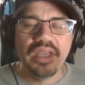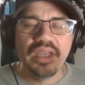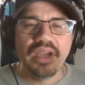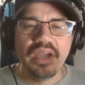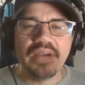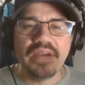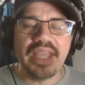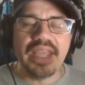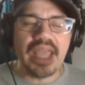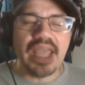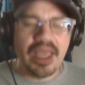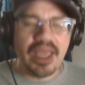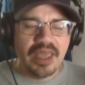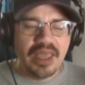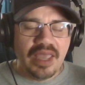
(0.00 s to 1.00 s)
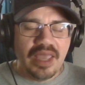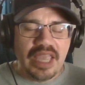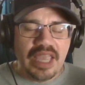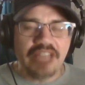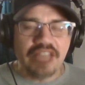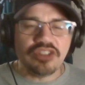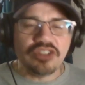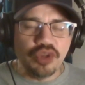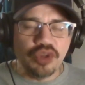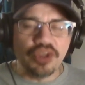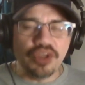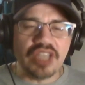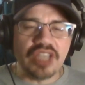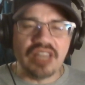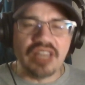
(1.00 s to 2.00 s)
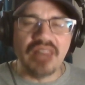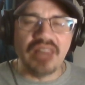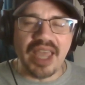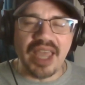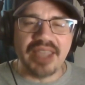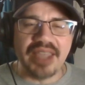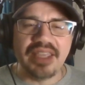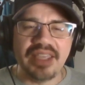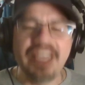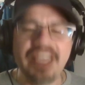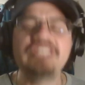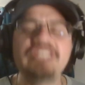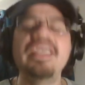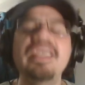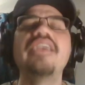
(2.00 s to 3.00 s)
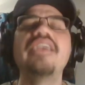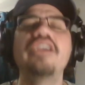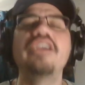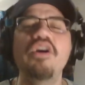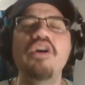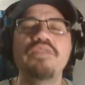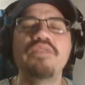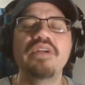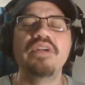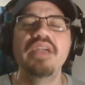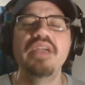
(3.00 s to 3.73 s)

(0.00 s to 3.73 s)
All right, it's looking like he's taking over.